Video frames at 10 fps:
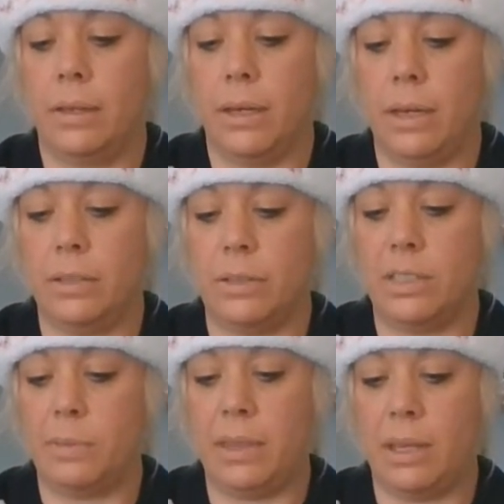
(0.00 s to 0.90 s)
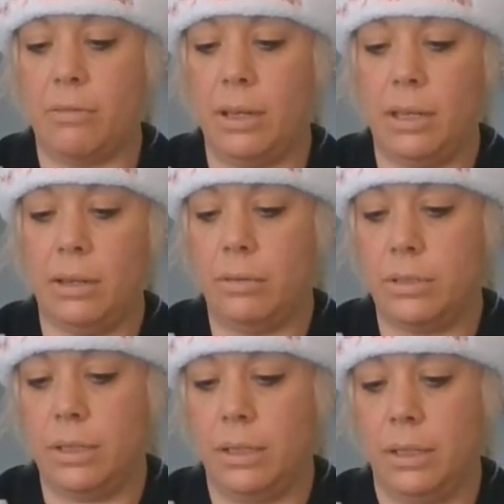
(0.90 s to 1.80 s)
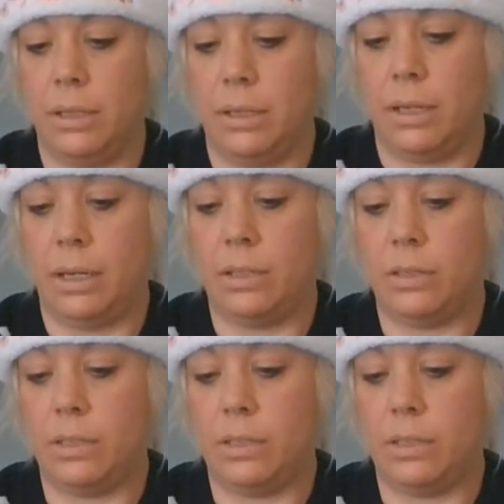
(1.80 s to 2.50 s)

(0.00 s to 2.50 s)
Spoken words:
Okay, so spin that round and